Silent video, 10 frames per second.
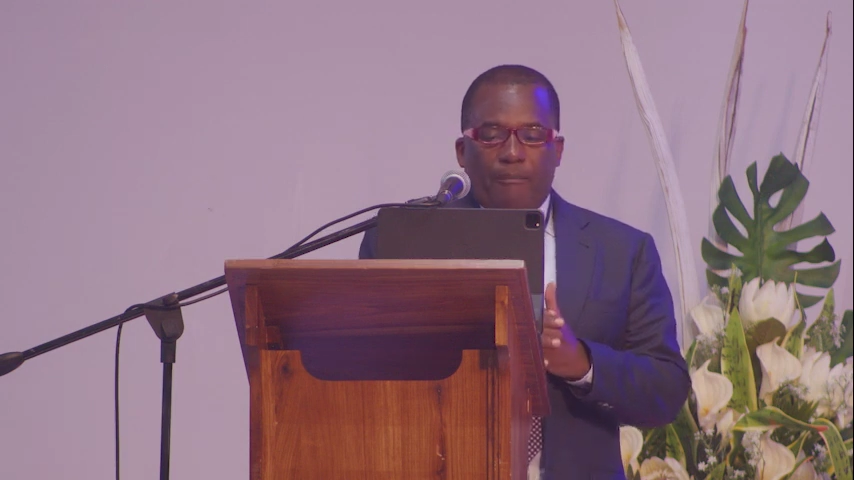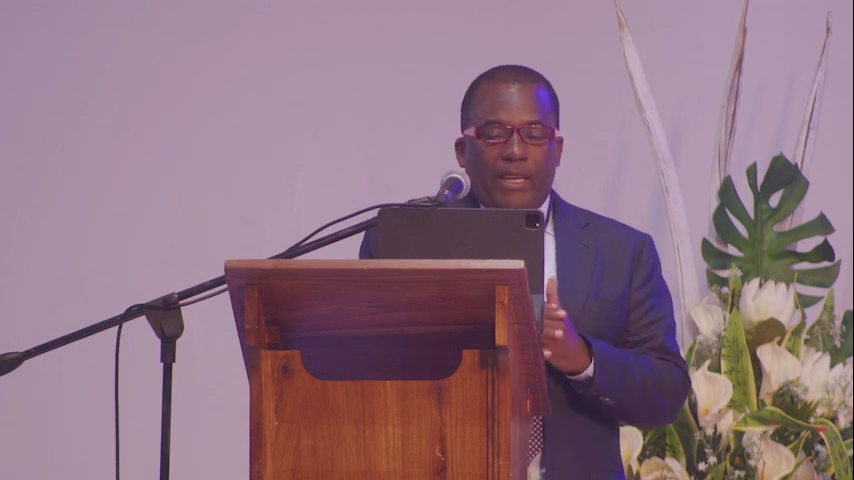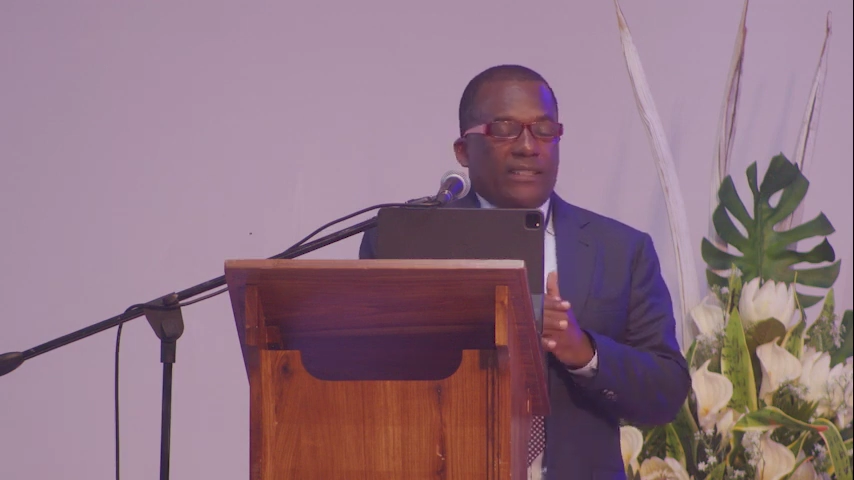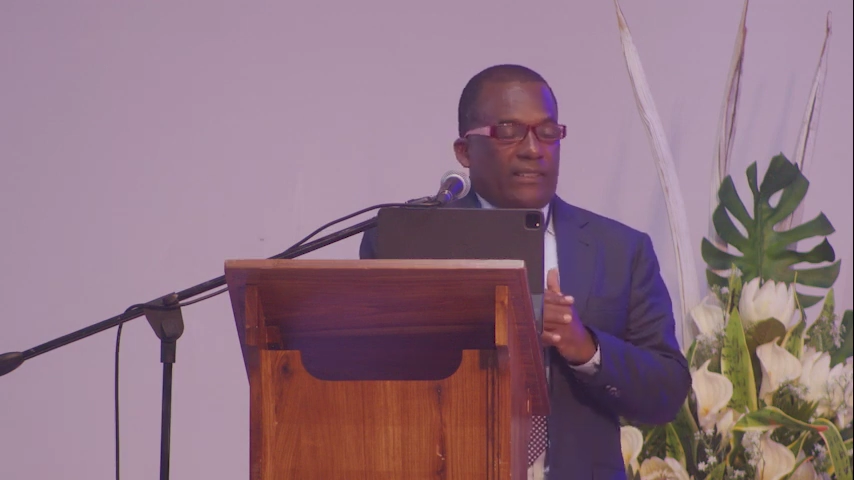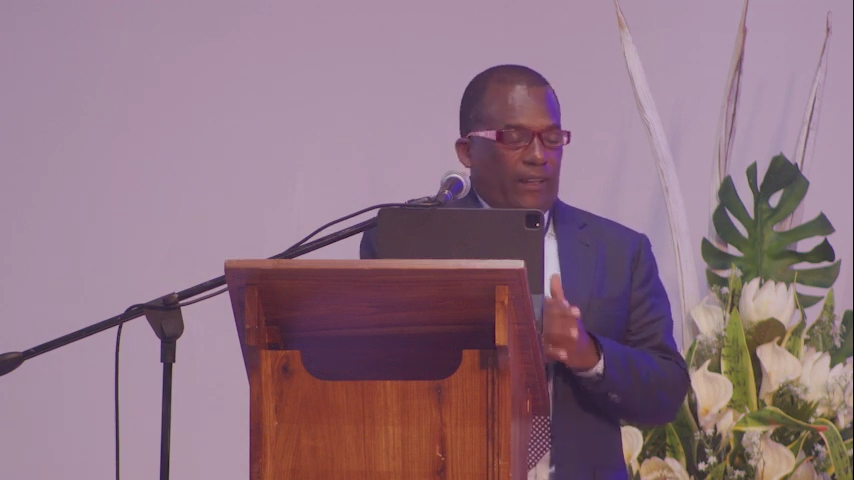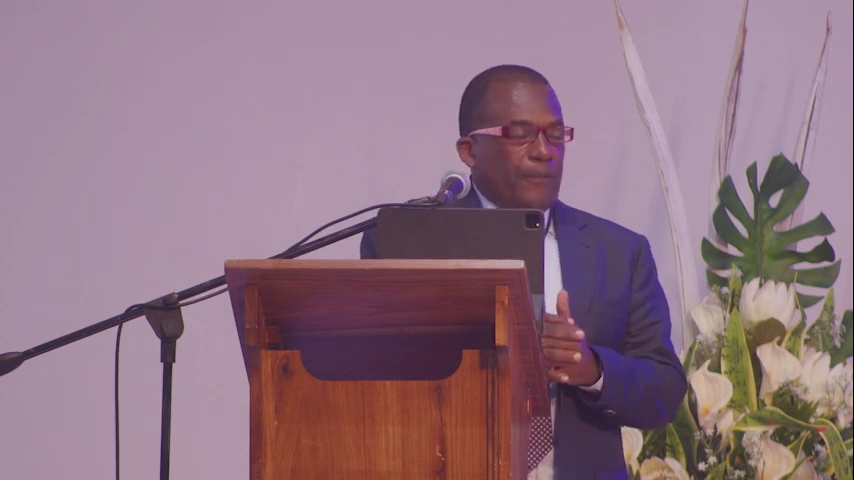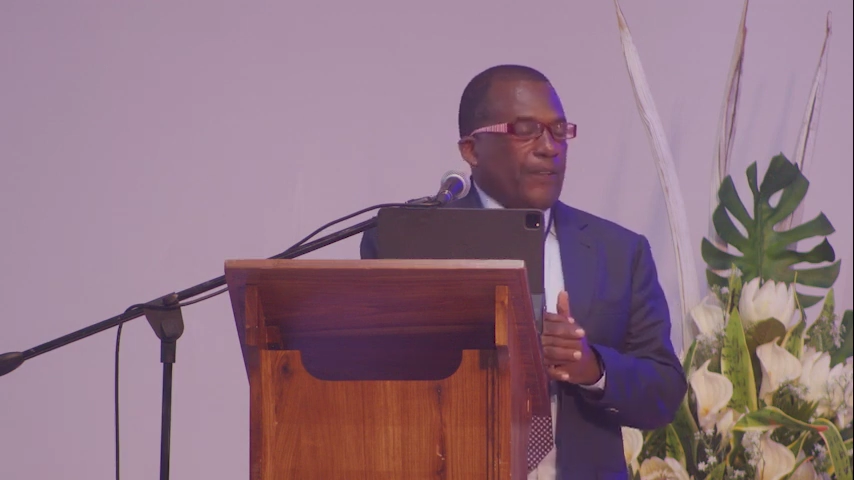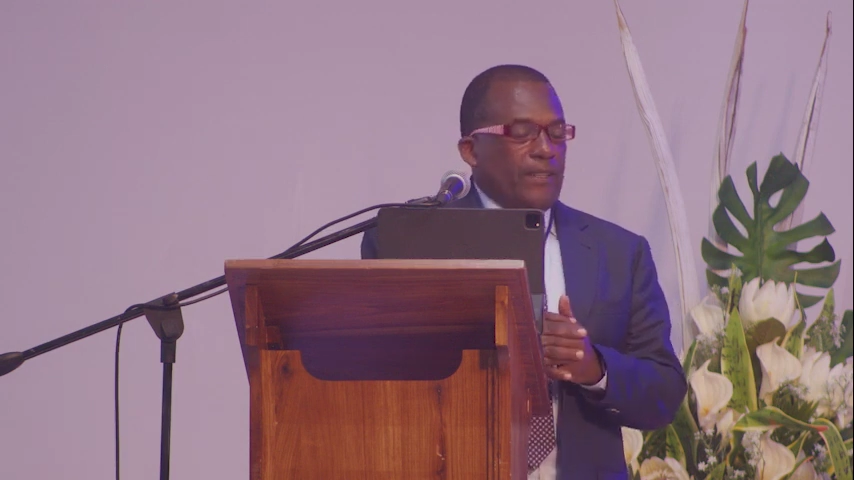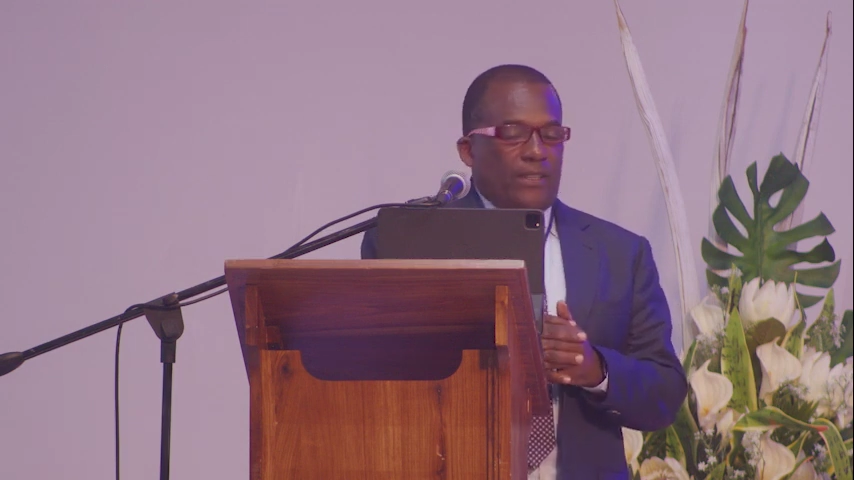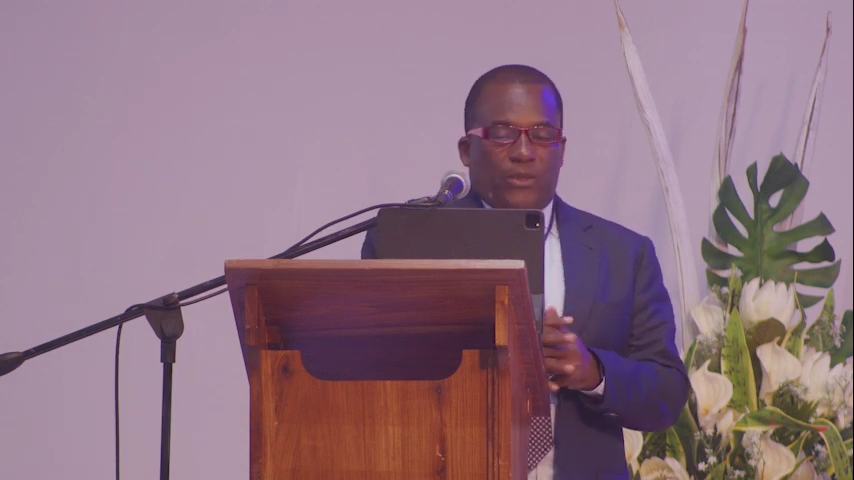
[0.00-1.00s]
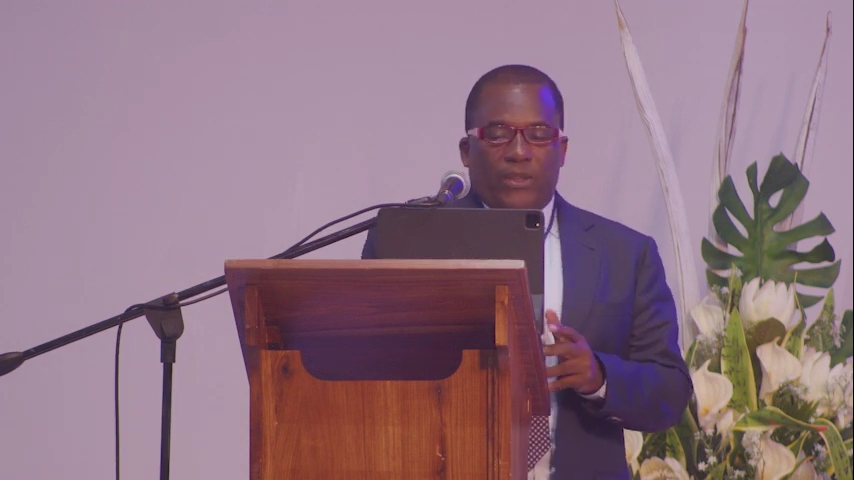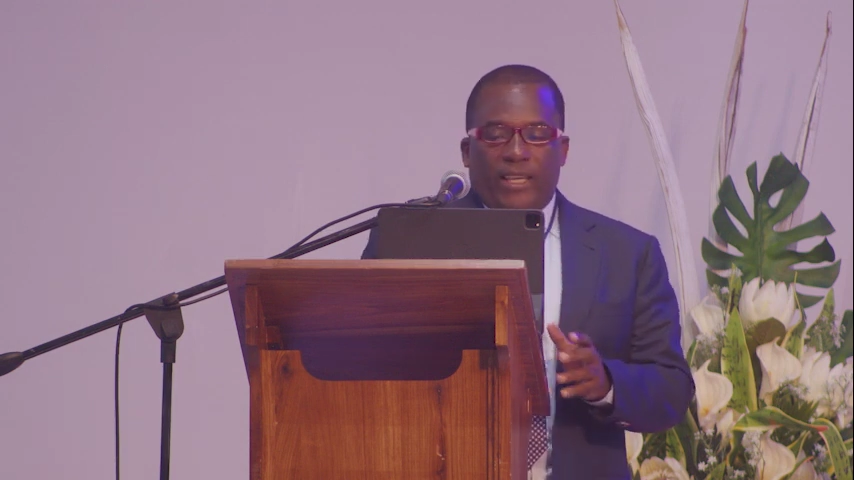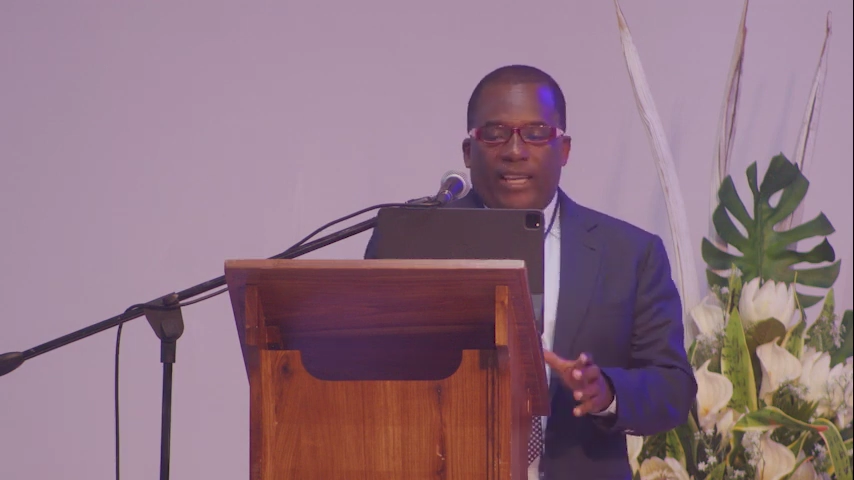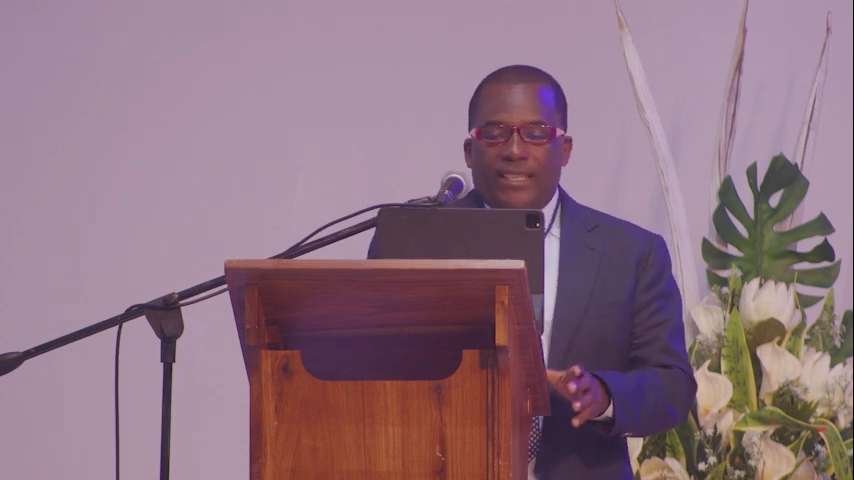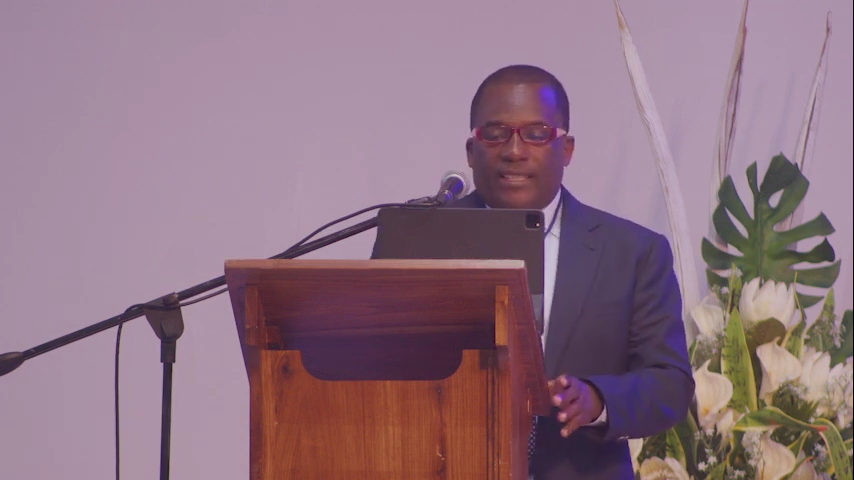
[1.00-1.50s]
made reference to
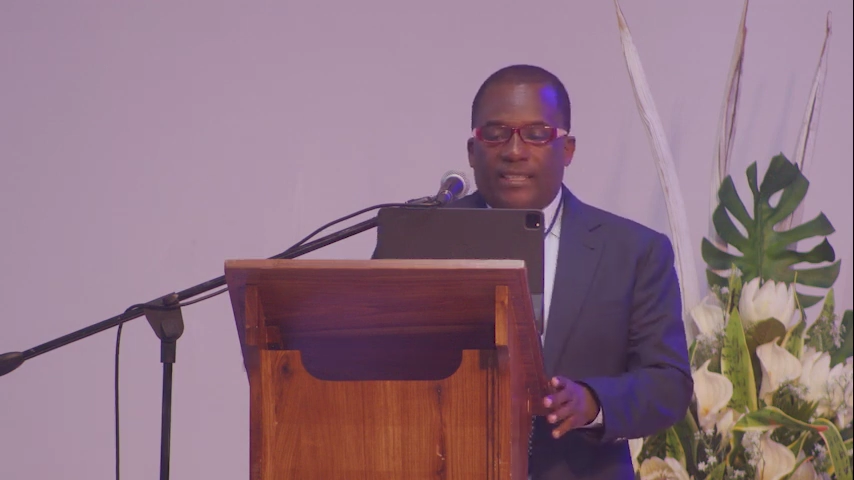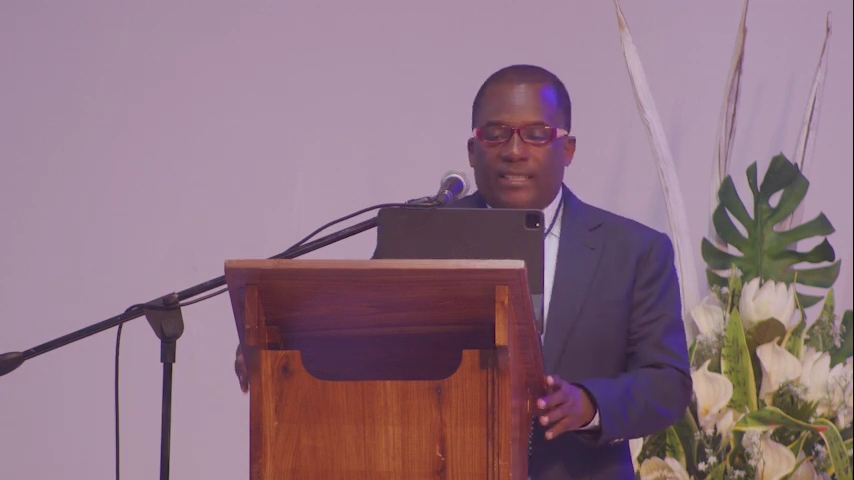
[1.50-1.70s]
the N